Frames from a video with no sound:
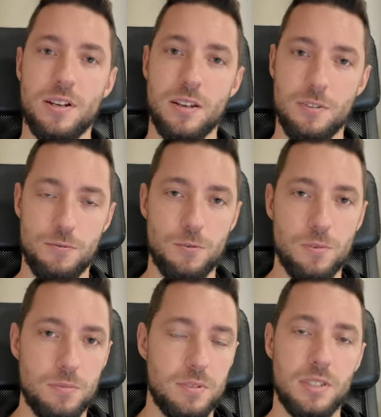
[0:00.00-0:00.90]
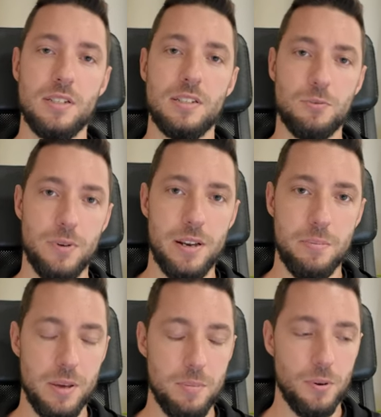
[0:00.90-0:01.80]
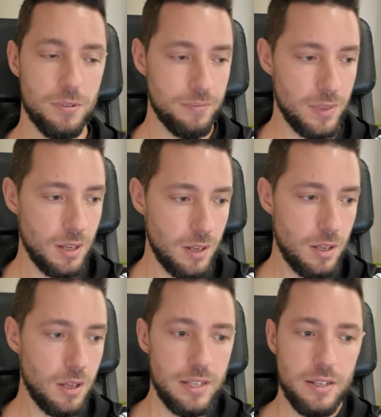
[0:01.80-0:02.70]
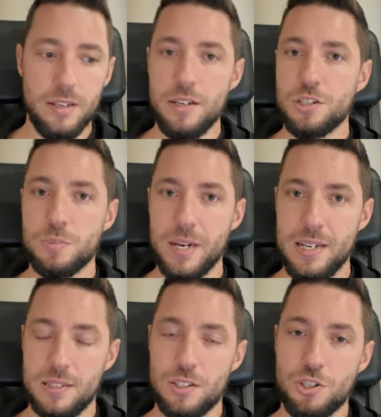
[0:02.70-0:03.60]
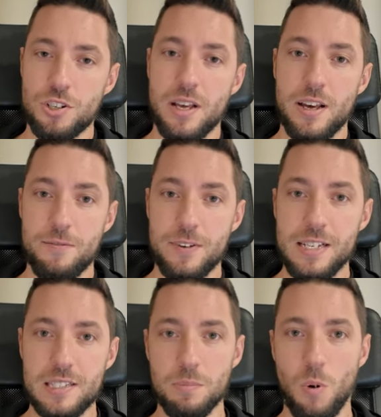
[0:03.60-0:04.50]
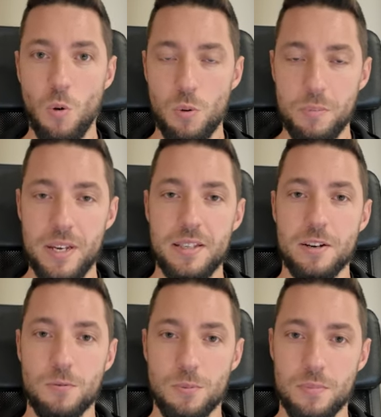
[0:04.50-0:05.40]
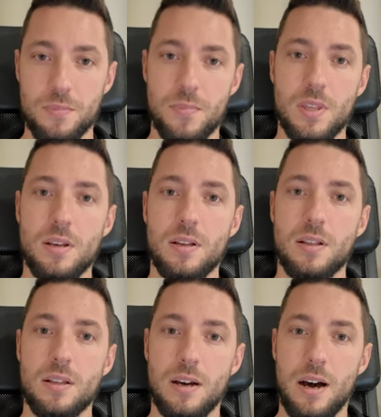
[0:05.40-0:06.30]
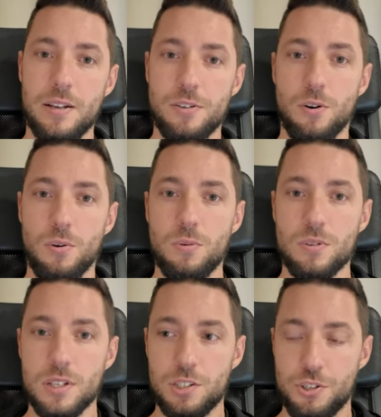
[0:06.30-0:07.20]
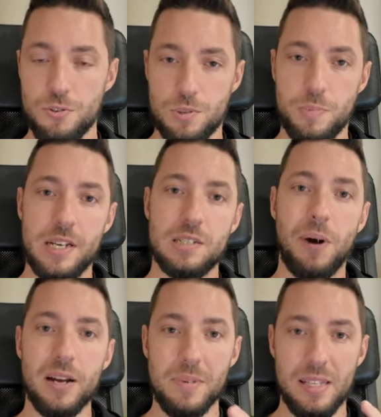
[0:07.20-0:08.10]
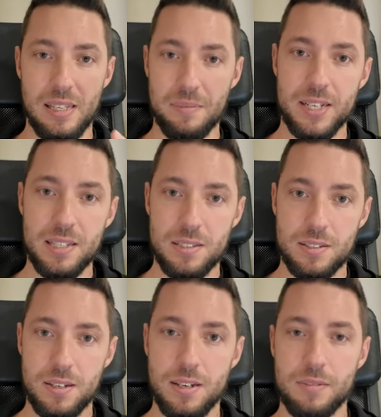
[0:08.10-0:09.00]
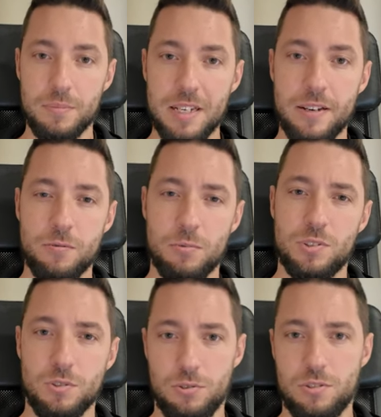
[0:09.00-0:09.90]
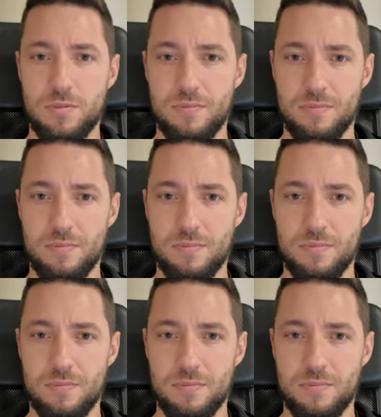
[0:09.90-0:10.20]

than enough for at least 20 people. Each space should have a small meeting room. I know that your space might be limited and meeting rooms don't